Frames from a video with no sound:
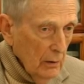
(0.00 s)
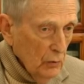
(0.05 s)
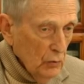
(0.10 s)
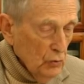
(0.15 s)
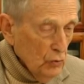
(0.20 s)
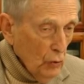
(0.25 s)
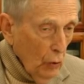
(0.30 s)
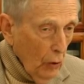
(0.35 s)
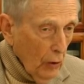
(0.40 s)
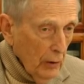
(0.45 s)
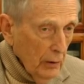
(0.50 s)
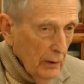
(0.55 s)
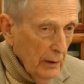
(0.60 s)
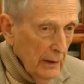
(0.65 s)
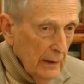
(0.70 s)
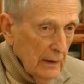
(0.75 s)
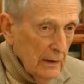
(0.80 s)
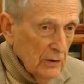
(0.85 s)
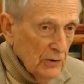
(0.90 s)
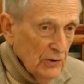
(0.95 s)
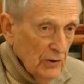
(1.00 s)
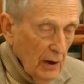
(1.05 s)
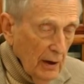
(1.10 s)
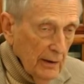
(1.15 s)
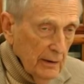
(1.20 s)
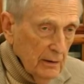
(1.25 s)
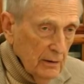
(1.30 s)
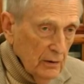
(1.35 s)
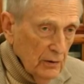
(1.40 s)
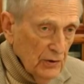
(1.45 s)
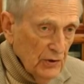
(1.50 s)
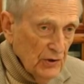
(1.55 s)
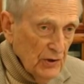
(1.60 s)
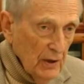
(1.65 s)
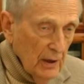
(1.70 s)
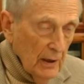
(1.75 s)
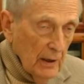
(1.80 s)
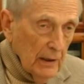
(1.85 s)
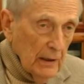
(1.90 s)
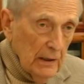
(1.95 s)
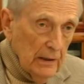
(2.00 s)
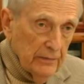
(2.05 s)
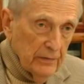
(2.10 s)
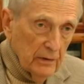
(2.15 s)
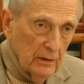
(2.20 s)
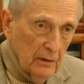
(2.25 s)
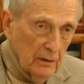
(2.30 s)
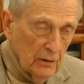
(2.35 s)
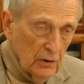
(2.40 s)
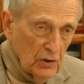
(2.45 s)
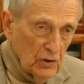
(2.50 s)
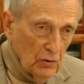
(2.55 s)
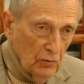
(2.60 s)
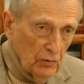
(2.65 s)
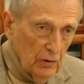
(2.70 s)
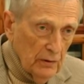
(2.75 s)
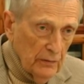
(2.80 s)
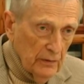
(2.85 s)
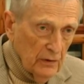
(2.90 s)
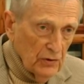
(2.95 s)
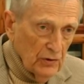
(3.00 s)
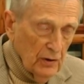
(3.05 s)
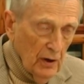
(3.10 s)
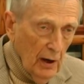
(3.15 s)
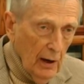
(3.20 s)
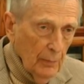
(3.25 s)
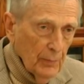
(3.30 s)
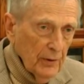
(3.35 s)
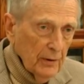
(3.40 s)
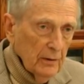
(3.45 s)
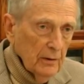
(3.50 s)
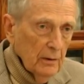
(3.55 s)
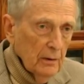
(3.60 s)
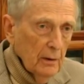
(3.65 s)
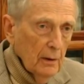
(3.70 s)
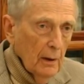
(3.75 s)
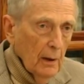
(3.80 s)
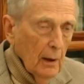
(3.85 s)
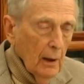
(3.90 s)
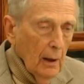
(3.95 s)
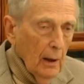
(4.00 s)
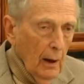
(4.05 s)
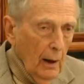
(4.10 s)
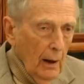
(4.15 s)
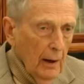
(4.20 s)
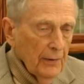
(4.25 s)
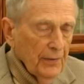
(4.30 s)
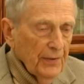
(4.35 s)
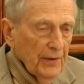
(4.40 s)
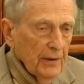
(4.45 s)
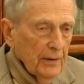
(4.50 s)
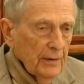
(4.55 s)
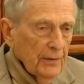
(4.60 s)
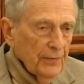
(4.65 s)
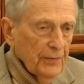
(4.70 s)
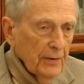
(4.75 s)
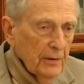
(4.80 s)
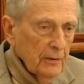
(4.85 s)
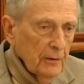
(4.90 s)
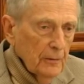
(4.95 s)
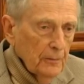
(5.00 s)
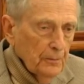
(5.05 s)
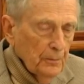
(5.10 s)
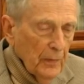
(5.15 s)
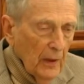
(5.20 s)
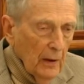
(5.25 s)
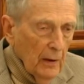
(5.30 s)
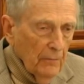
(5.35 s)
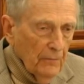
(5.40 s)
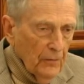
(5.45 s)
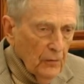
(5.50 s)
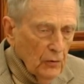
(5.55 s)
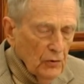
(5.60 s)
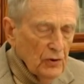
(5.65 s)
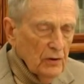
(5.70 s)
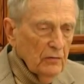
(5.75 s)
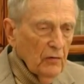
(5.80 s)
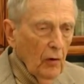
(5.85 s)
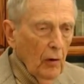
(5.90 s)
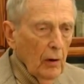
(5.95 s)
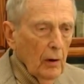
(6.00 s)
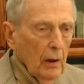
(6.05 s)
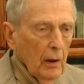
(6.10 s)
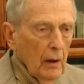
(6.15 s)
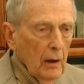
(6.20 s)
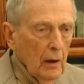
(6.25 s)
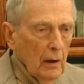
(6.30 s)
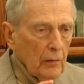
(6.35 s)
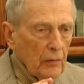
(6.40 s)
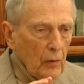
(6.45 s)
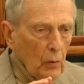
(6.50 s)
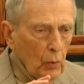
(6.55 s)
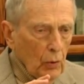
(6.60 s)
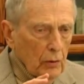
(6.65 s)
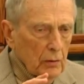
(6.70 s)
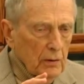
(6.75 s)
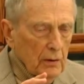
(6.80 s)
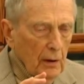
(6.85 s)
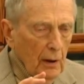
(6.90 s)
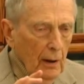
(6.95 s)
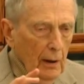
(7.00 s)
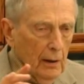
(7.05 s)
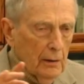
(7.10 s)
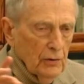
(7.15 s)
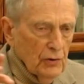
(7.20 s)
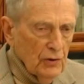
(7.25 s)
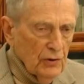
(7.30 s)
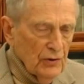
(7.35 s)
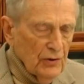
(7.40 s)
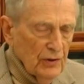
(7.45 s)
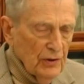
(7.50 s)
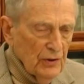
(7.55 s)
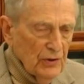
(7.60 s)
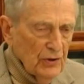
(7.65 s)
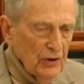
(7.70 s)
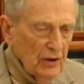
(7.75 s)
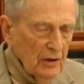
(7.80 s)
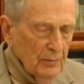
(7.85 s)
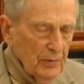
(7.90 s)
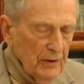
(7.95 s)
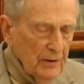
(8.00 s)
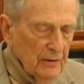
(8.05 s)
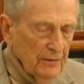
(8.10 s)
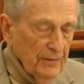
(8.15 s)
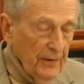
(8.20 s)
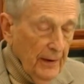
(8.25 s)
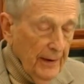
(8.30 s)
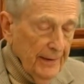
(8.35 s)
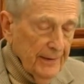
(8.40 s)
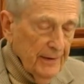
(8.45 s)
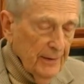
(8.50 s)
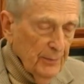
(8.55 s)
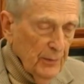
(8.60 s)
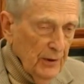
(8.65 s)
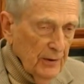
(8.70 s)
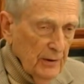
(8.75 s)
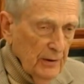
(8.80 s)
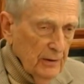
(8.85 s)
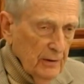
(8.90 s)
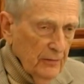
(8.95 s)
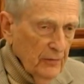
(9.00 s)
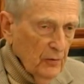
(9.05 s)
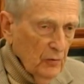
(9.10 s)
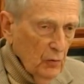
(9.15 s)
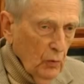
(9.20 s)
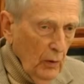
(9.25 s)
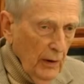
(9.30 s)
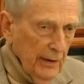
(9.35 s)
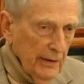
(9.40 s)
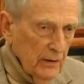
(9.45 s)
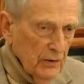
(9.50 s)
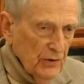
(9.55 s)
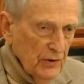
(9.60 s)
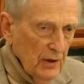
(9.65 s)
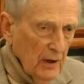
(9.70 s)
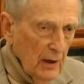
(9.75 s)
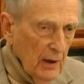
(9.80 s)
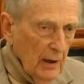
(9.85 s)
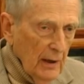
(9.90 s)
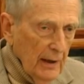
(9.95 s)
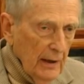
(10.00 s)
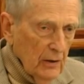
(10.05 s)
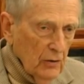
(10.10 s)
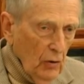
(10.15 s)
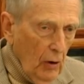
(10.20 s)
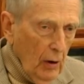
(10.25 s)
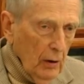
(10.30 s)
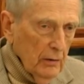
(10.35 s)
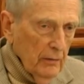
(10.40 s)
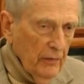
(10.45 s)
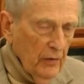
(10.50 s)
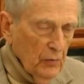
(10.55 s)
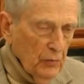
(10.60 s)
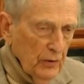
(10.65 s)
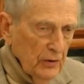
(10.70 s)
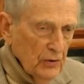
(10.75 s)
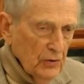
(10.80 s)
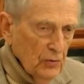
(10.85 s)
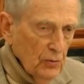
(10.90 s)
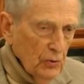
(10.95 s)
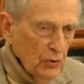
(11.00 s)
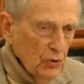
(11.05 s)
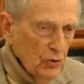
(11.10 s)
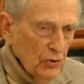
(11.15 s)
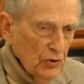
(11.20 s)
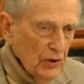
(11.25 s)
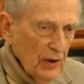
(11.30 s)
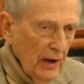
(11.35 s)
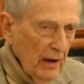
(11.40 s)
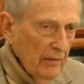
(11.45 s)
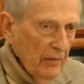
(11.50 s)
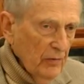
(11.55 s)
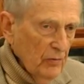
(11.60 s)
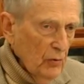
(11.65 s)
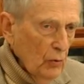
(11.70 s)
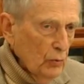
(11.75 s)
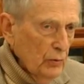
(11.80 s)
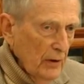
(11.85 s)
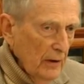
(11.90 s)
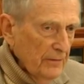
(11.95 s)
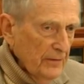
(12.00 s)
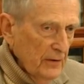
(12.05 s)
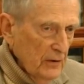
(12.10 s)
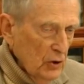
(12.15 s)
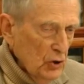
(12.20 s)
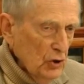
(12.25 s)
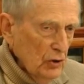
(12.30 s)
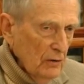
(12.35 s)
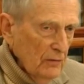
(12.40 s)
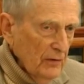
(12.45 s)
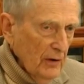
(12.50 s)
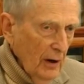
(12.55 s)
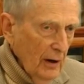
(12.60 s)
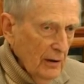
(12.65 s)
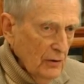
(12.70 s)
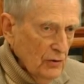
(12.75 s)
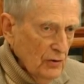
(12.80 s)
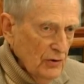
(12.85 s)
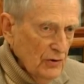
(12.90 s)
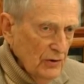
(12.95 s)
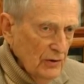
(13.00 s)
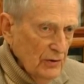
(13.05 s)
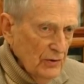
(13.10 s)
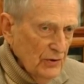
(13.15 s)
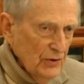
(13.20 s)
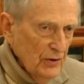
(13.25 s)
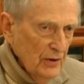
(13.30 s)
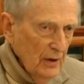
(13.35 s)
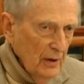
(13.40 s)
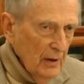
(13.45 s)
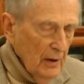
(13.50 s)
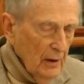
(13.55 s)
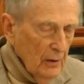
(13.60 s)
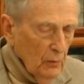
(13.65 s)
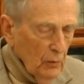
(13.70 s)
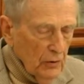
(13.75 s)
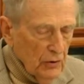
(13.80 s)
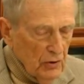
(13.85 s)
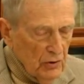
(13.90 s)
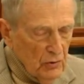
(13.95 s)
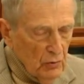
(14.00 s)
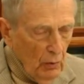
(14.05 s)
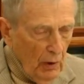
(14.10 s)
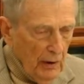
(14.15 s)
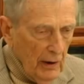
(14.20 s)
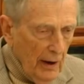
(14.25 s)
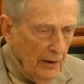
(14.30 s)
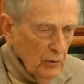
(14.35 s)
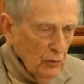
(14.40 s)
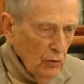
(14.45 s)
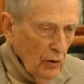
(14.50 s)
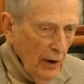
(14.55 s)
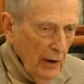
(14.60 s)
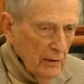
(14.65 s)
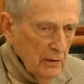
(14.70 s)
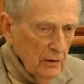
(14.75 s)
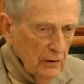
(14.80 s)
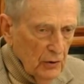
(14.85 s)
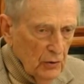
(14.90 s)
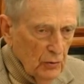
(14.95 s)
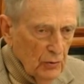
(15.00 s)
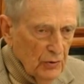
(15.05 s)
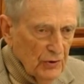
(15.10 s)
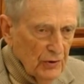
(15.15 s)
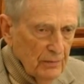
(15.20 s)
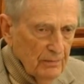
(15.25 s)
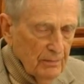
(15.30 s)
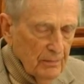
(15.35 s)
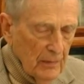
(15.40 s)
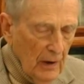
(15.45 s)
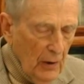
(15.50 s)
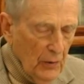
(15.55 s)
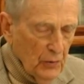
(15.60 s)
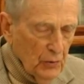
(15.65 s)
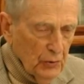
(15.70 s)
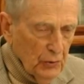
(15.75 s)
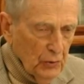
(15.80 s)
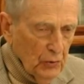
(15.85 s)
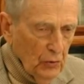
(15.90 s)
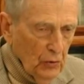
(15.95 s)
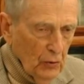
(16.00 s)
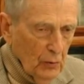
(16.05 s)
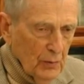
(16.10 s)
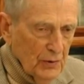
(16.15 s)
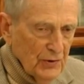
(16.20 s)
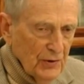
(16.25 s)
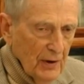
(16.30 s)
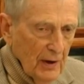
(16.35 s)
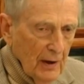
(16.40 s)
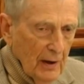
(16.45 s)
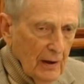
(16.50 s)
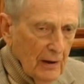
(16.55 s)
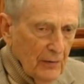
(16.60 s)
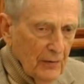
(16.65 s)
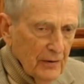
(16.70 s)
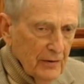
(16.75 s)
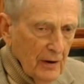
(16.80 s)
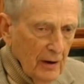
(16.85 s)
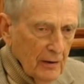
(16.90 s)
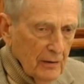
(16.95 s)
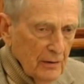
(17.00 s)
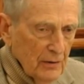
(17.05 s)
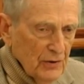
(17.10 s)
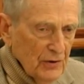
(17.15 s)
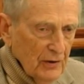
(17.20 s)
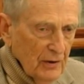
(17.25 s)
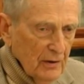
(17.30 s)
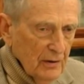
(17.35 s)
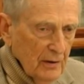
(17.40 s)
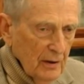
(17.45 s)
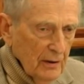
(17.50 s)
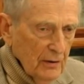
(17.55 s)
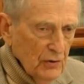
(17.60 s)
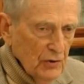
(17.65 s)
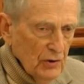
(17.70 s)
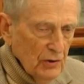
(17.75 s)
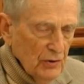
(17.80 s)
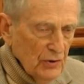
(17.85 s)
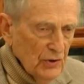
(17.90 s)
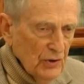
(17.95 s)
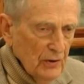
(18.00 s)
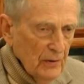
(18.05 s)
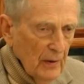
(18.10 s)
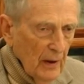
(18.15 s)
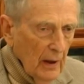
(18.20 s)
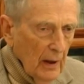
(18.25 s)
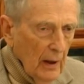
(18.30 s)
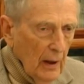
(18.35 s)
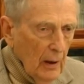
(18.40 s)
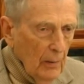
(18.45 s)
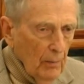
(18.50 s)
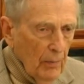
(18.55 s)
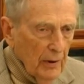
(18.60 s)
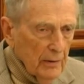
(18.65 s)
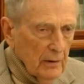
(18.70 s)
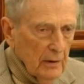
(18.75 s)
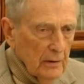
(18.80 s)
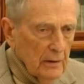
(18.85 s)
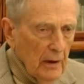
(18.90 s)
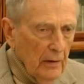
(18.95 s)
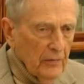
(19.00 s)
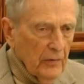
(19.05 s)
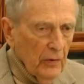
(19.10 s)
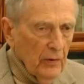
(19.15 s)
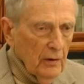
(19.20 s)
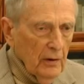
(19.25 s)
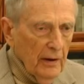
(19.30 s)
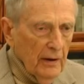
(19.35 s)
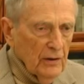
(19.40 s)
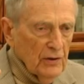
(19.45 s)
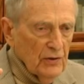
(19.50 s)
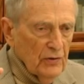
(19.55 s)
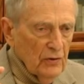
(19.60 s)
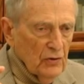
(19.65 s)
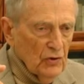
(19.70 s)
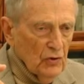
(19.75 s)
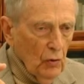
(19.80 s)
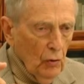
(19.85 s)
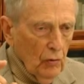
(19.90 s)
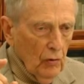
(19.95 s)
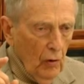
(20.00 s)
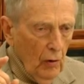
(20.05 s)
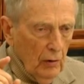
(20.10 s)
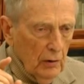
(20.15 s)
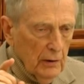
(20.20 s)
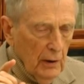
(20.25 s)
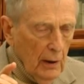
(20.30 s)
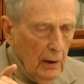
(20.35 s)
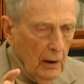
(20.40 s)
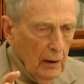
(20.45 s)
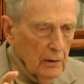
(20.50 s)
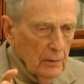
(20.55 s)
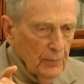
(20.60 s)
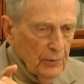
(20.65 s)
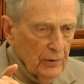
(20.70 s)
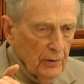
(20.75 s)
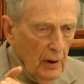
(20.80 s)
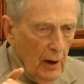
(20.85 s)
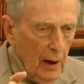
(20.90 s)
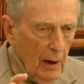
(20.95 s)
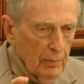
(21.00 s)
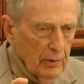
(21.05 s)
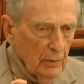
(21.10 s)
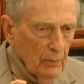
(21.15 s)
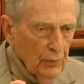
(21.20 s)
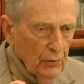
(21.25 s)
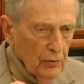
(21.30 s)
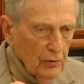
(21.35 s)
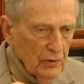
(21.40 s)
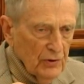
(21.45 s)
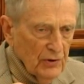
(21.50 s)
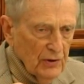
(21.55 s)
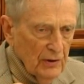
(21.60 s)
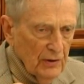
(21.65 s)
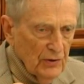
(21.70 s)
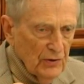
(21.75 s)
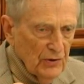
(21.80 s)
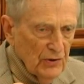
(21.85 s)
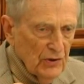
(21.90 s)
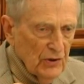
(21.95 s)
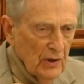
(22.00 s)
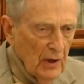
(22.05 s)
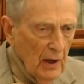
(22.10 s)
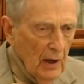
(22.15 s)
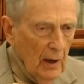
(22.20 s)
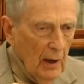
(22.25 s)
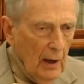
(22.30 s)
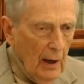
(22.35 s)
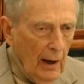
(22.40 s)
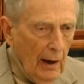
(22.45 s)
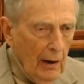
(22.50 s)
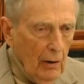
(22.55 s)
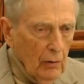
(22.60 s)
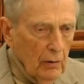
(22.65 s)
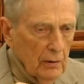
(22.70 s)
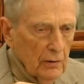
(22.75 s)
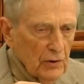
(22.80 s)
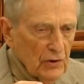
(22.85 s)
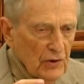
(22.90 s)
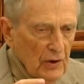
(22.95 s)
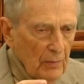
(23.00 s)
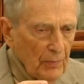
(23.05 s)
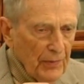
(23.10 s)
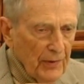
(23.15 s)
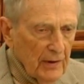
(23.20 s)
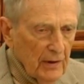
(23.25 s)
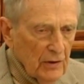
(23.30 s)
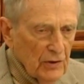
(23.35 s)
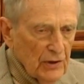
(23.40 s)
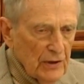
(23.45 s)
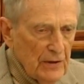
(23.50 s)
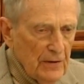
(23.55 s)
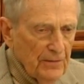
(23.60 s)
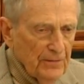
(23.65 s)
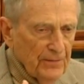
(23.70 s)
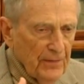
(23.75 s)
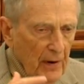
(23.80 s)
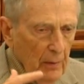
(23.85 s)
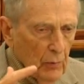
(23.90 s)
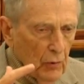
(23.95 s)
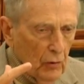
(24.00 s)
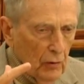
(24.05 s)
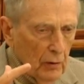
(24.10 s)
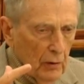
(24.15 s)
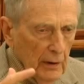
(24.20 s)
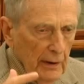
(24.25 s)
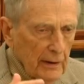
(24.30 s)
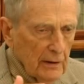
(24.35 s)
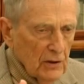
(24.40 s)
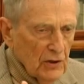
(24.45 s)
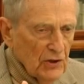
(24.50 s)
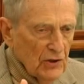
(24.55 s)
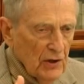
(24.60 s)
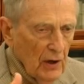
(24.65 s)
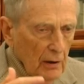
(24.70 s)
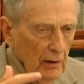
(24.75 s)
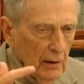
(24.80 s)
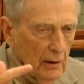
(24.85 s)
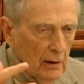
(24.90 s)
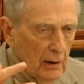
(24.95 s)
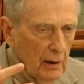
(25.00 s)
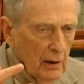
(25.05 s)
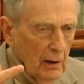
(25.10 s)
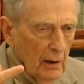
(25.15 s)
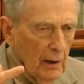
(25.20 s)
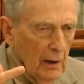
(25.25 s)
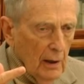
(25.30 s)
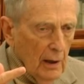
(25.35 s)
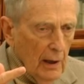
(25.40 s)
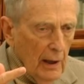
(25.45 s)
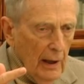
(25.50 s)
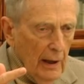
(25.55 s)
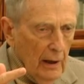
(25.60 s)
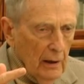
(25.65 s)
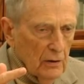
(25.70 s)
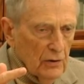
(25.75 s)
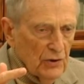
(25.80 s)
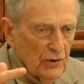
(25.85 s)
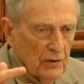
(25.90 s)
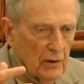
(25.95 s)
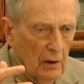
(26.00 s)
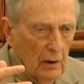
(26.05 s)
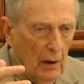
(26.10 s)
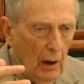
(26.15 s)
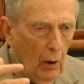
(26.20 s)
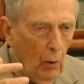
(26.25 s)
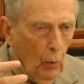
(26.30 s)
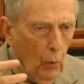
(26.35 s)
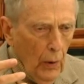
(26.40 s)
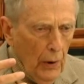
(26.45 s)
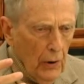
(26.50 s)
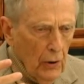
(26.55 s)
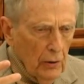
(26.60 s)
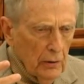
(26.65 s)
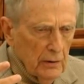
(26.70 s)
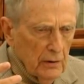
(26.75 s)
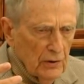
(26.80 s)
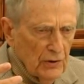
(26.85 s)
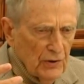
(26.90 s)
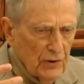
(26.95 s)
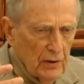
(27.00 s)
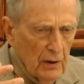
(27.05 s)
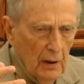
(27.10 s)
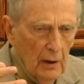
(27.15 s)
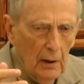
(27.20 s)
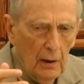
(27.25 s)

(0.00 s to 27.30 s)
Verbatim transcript: drawer scientists even considering this topic. I think that, first of all, the word consciousness can be defined in many different ways, and all of the researchers have their own definition of consciousness, which is why I try to use other terms that aren't as contentious. But nevertheless, the so called hard problem persists. How can something as ephemeral and subtle as awareness,